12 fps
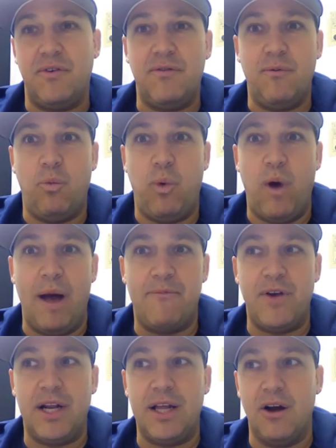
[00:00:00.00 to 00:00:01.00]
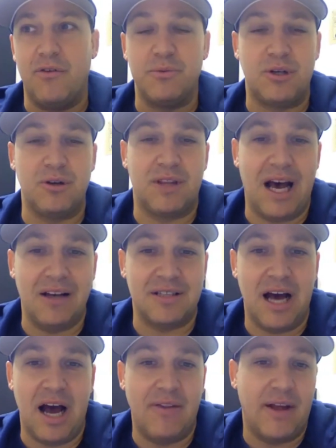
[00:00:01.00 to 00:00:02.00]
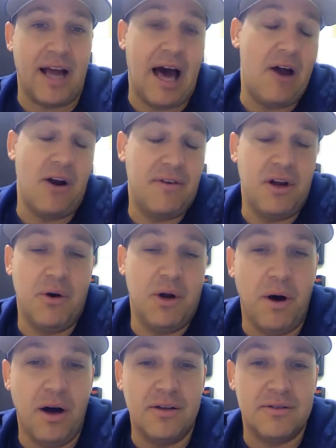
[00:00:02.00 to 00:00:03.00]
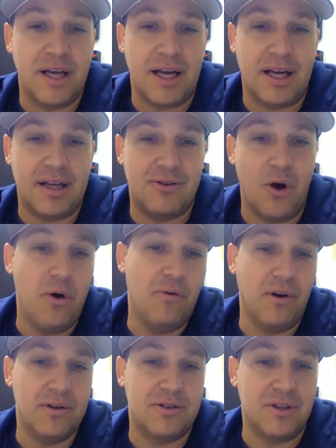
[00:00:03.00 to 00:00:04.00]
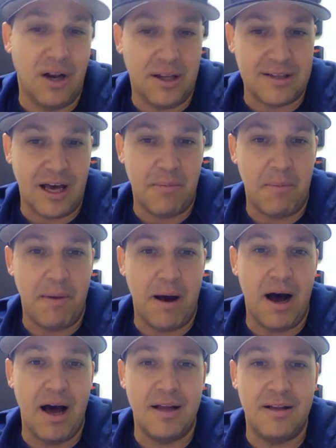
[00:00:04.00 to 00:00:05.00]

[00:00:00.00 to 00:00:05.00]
web video from 2009, like, I don't even know what it was. Like, it's over, it's done, it's out of my mind.